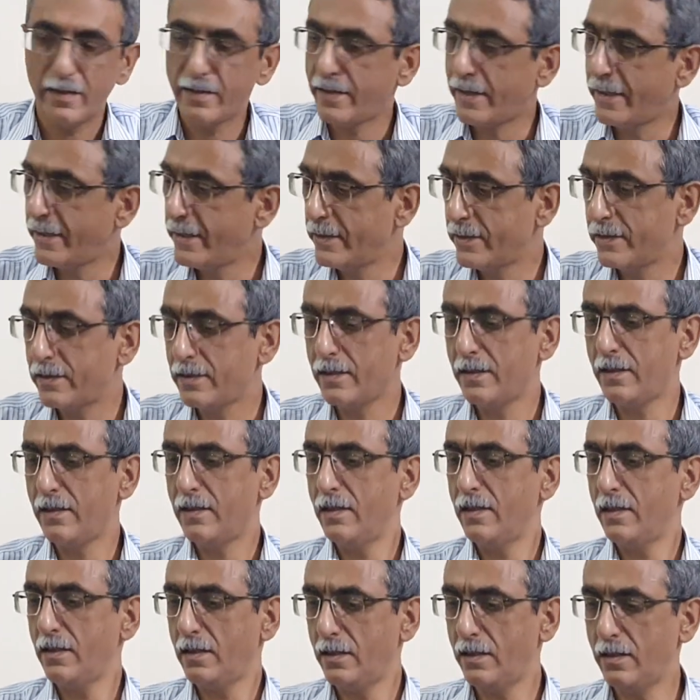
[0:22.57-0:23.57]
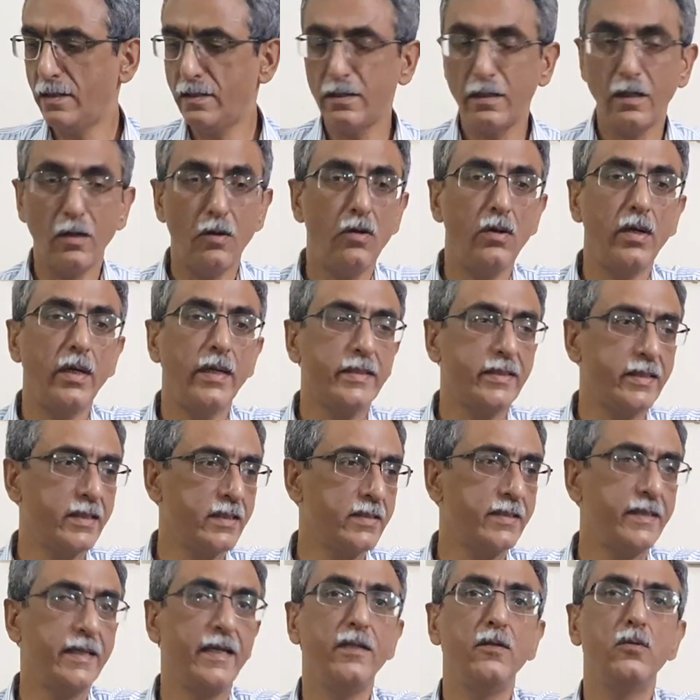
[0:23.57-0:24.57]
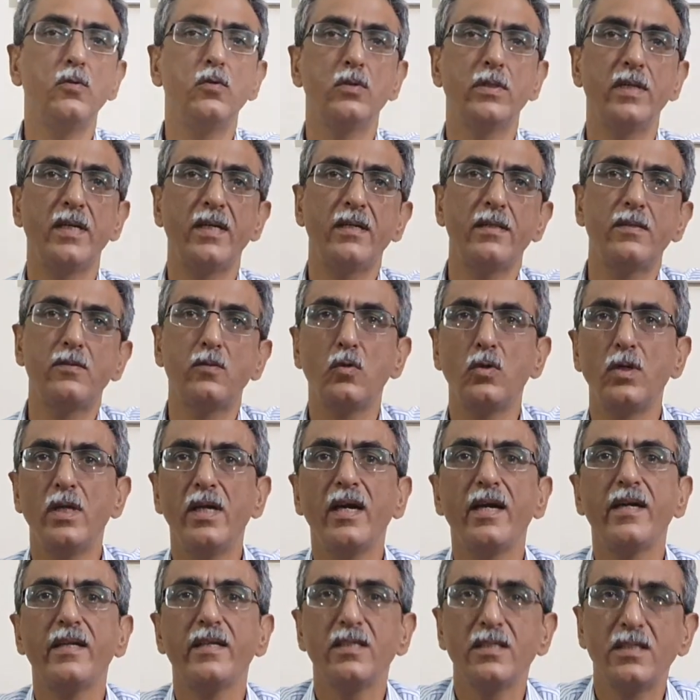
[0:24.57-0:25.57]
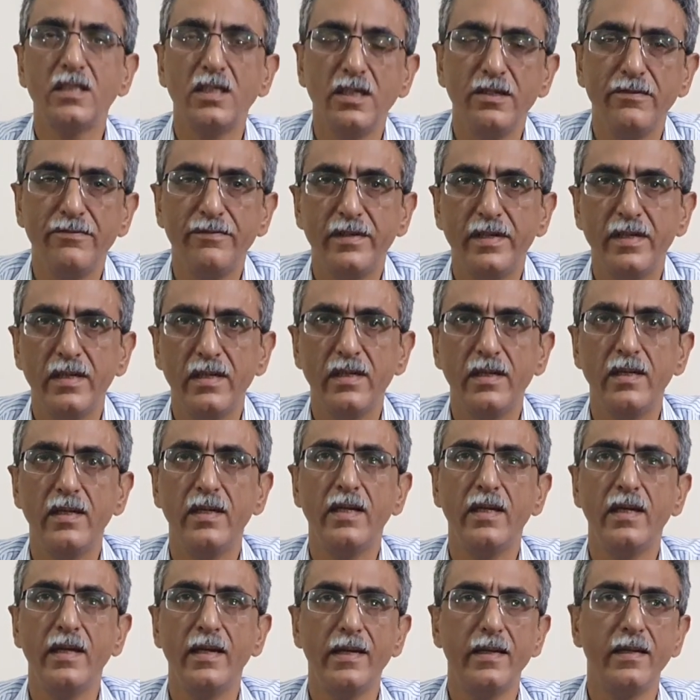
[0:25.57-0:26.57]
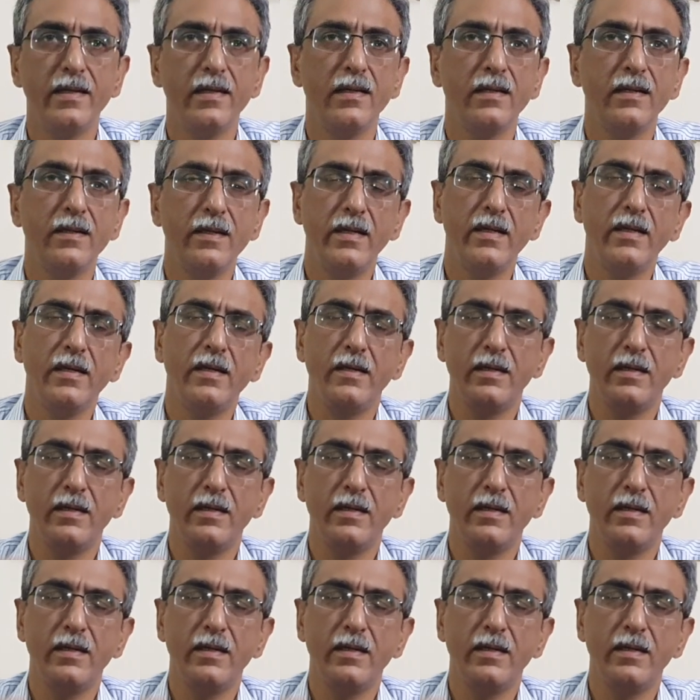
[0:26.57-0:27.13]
Right, now I just tell you that today I received an